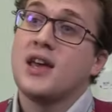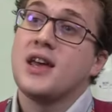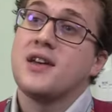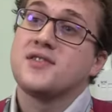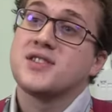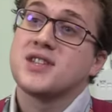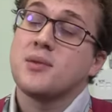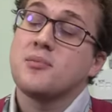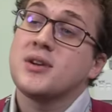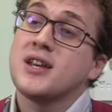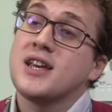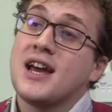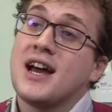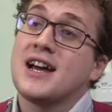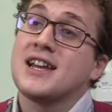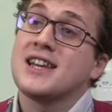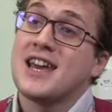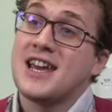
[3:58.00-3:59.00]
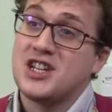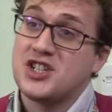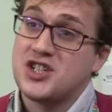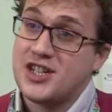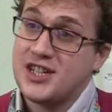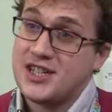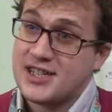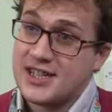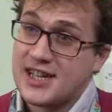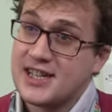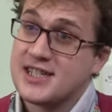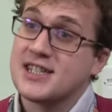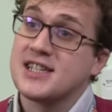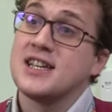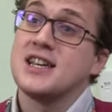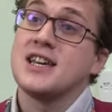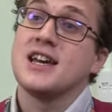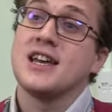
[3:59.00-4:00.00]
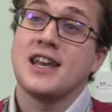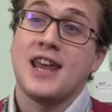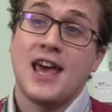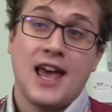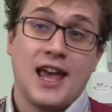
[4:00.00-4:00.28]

If somebody had a GCSE, an